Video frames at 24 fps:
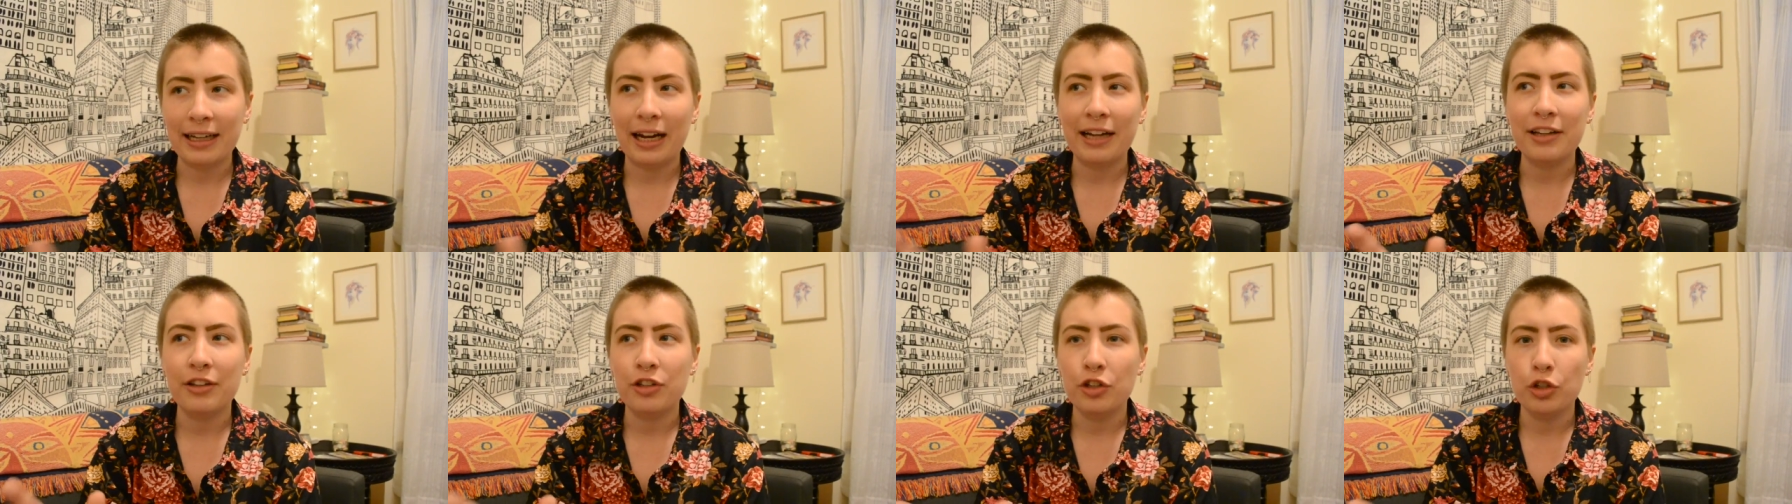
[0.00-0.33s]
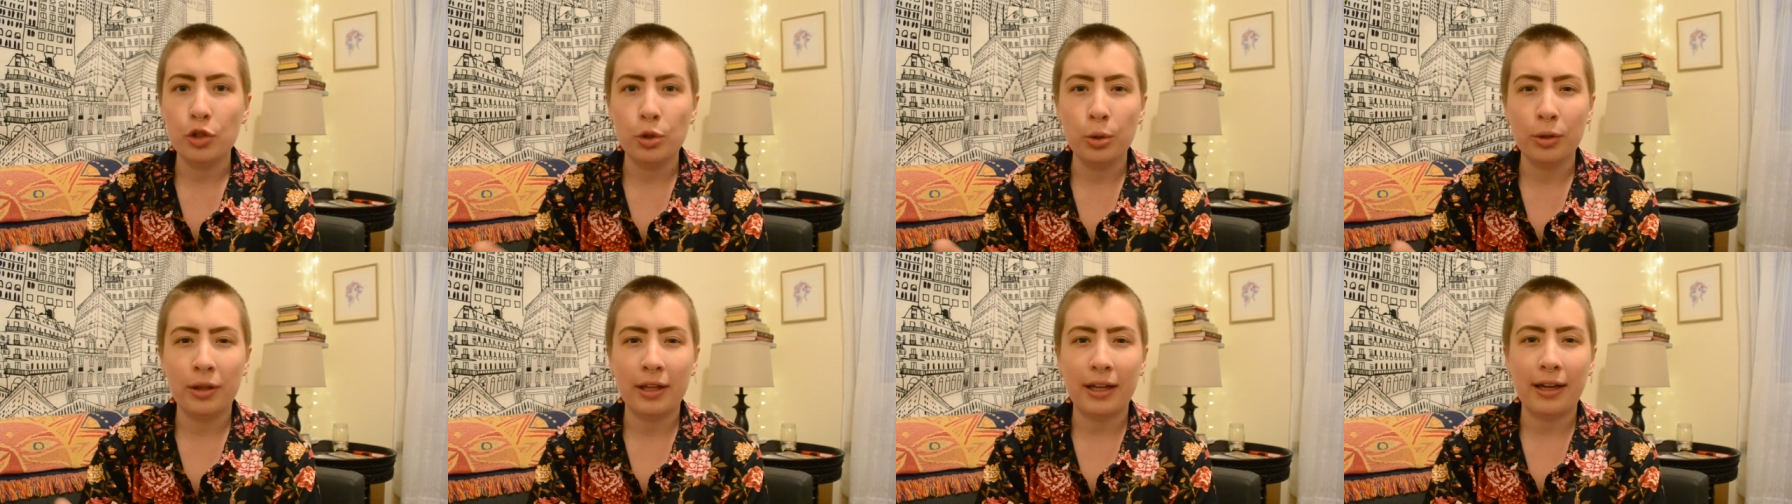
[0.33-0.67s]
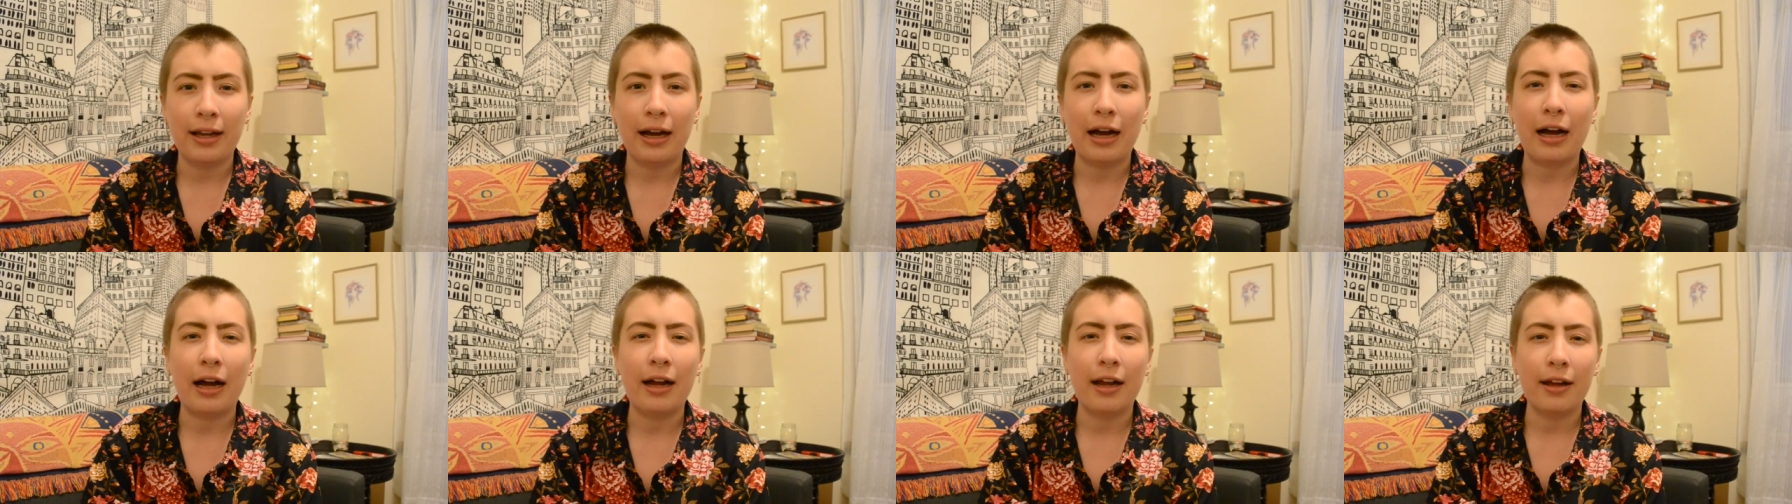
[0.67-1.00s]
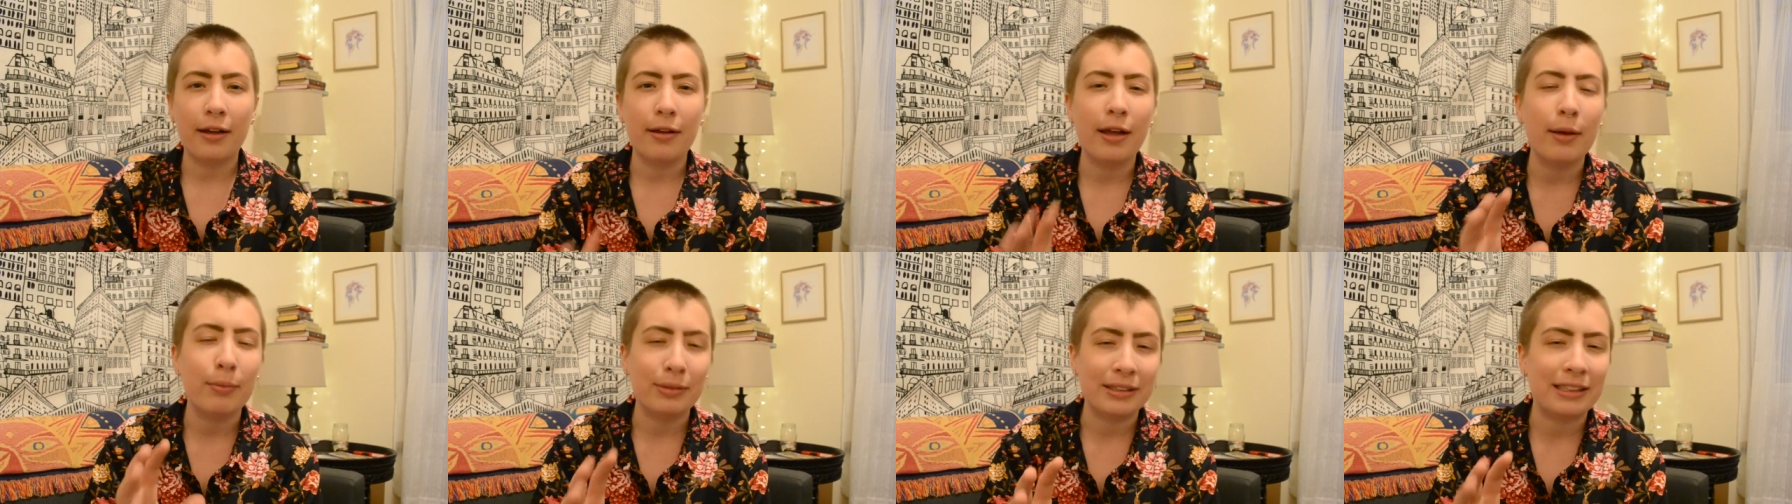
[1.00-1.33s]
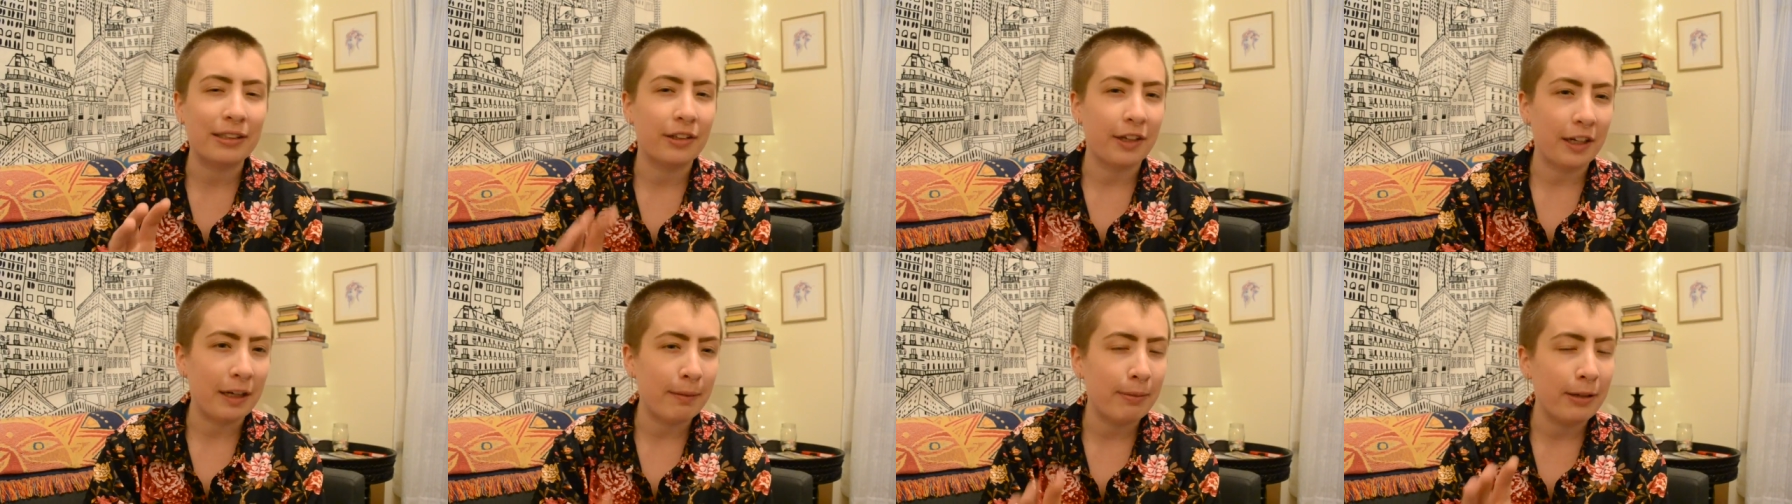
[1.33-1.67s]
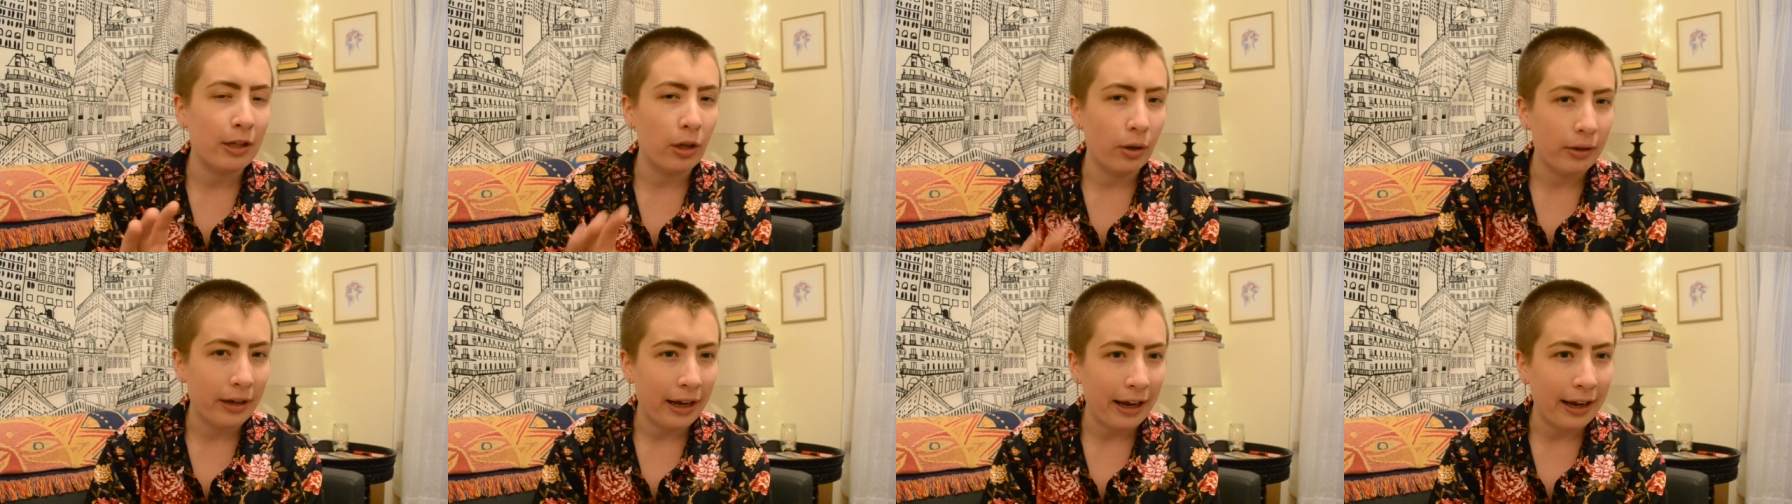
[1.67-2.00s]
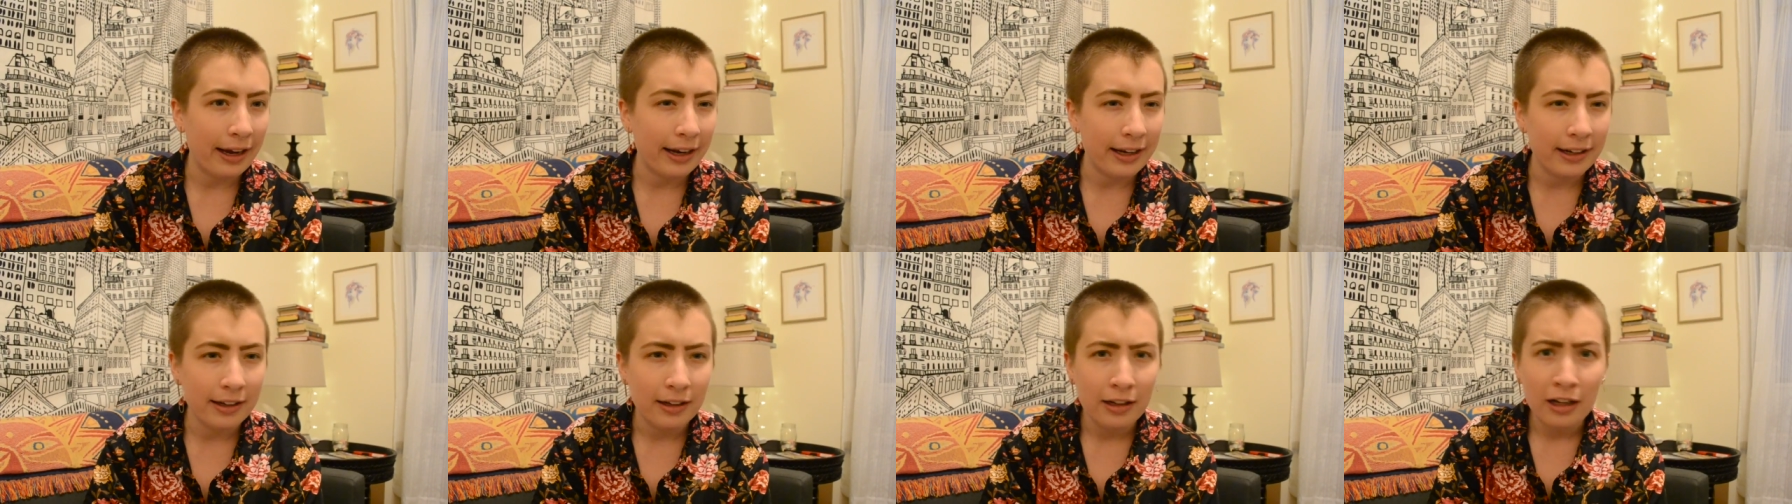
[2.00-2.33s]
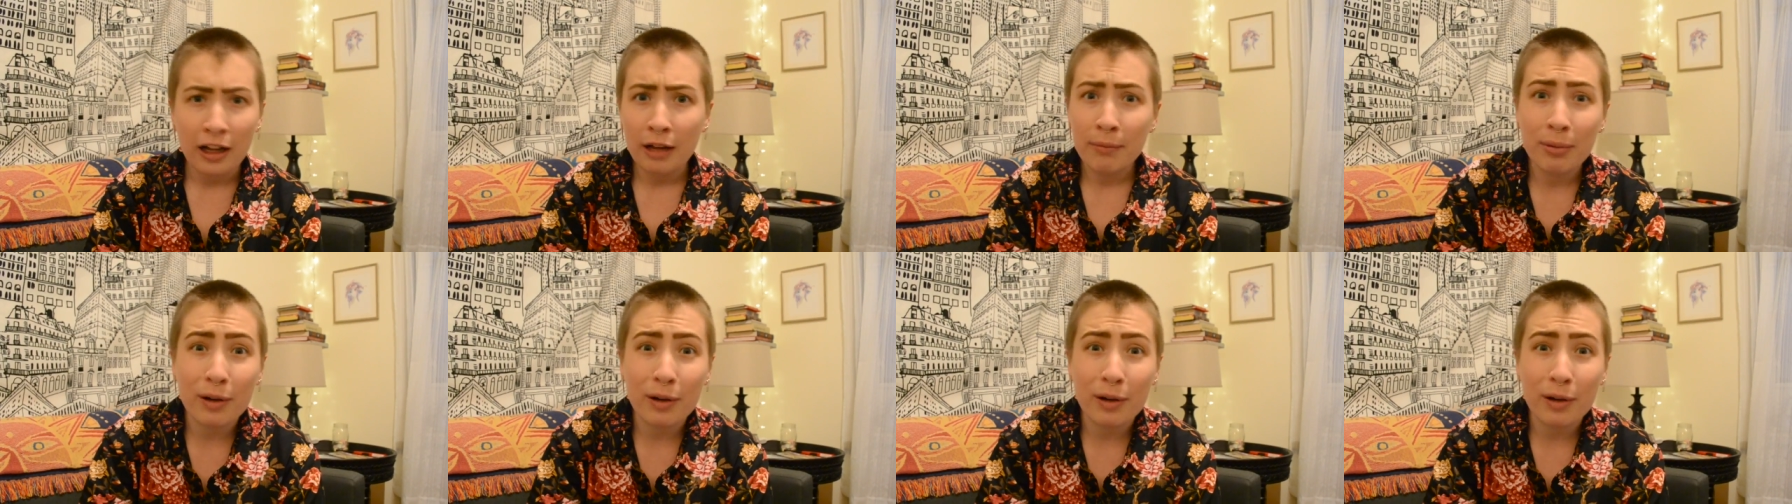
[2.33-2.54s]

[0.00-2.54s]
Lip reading: I knew that it was going to be okay,